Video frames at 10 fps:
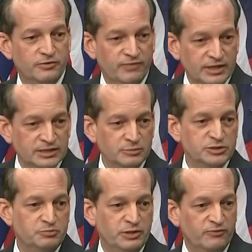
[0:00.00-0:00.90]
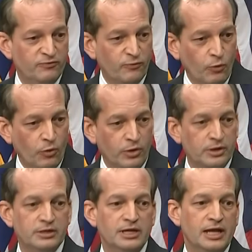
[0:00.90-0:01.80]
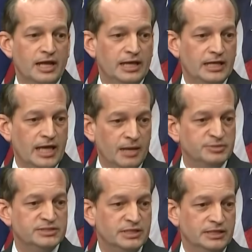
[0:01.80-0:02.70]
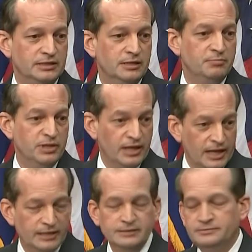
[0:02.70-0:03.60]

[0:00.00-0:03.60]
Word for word: the victims before Epstein pled.